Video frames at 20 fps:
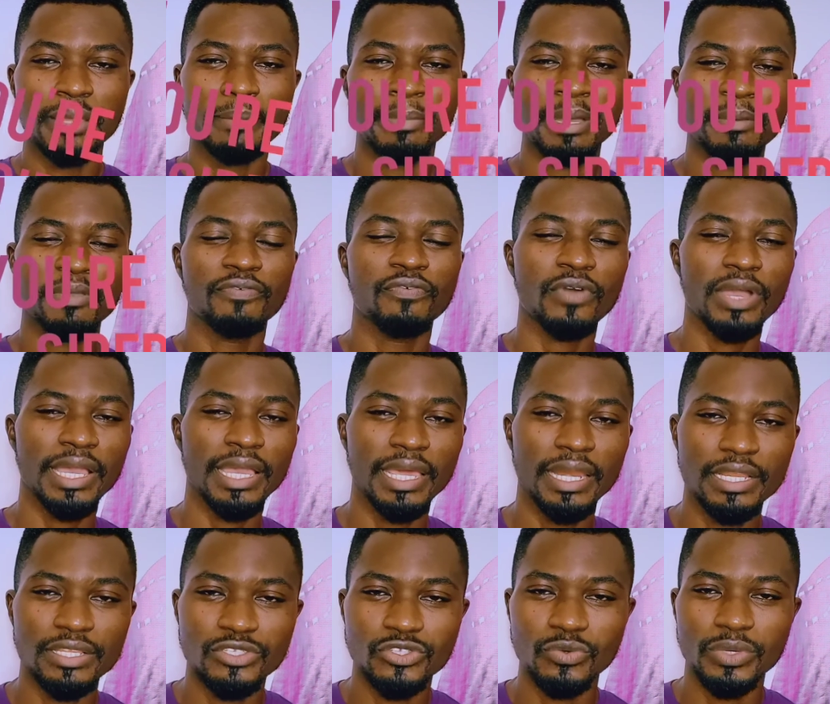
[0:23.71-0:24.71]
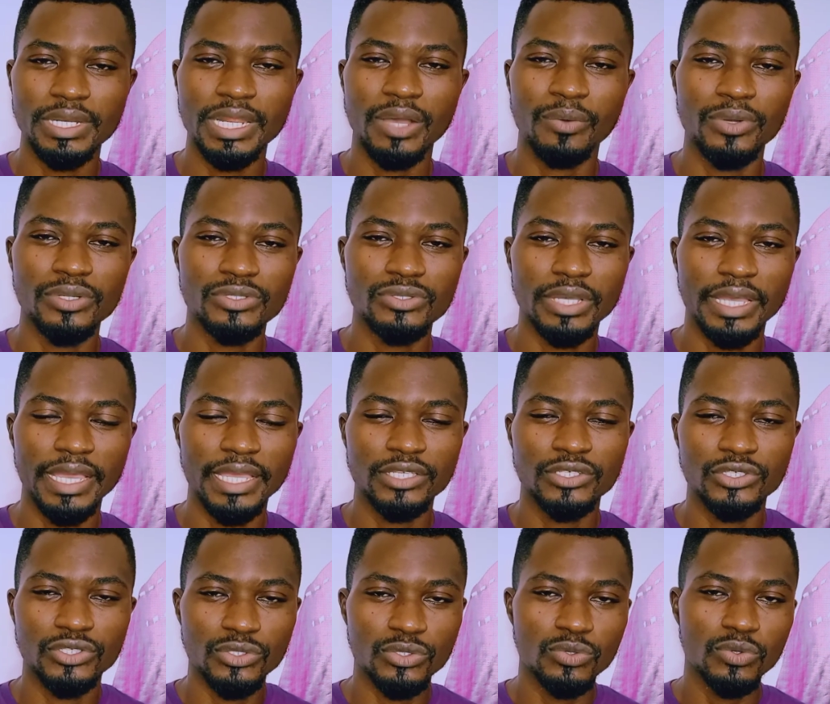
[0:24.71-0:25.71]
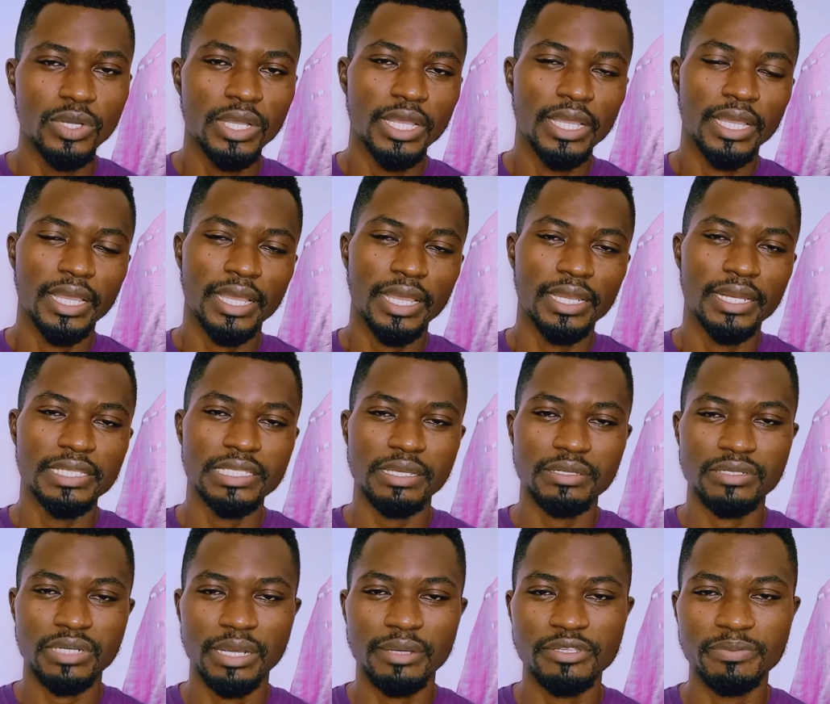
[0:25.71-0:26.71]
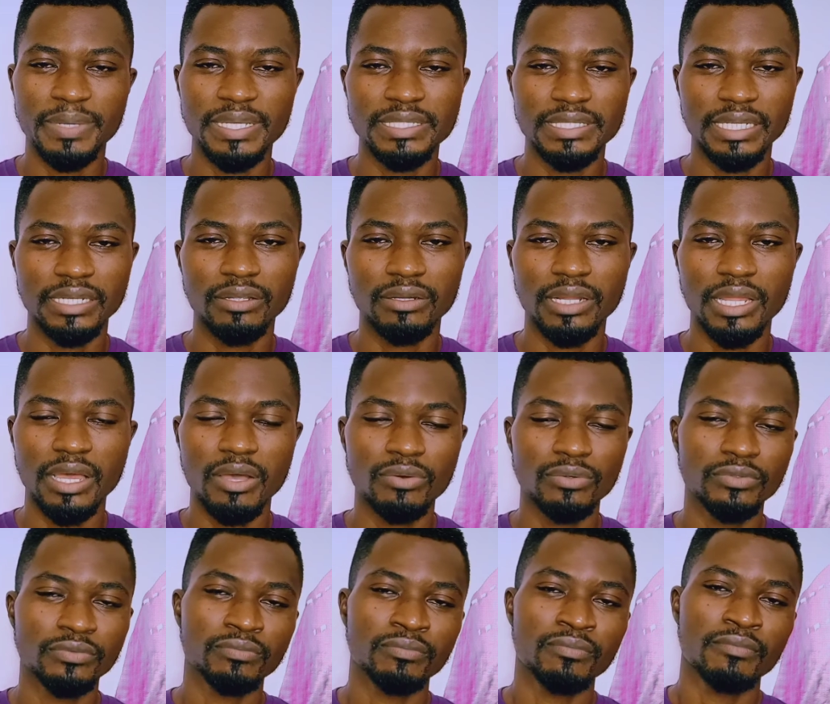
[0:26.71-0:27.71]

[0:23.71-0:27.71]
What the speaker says: But before I get into it, I want to urge you, kindly subscribe to my channel now,